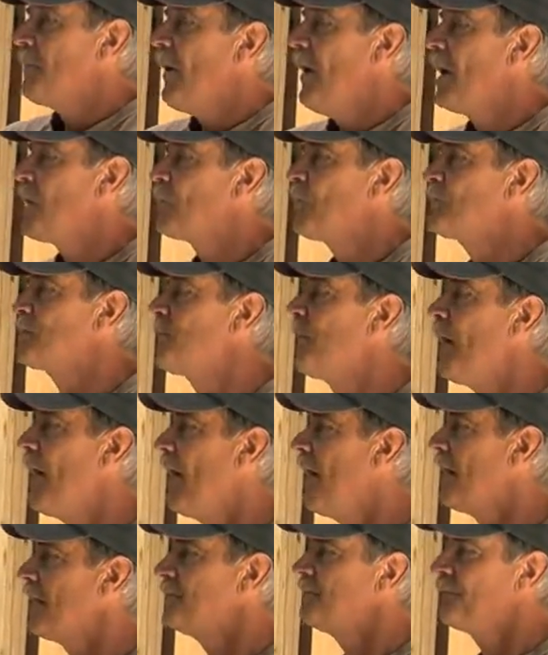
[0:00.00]
ponderosa
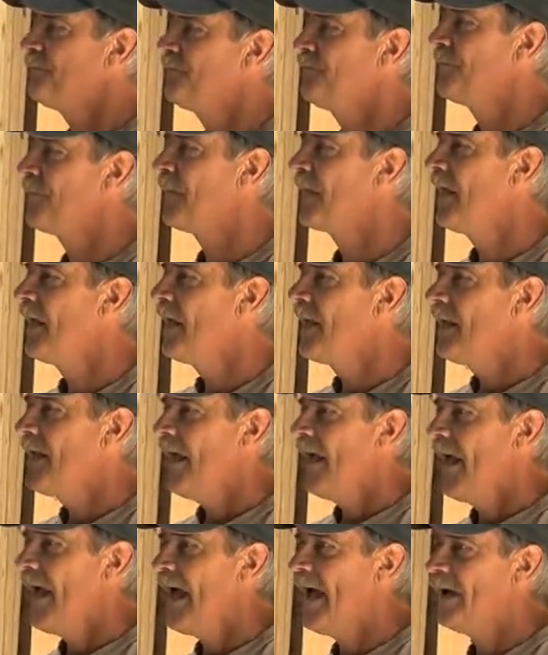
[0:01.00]
pine,
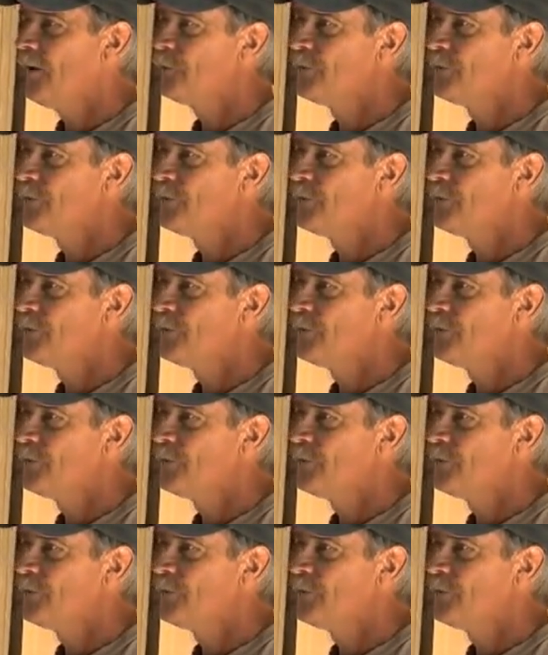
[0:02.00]
and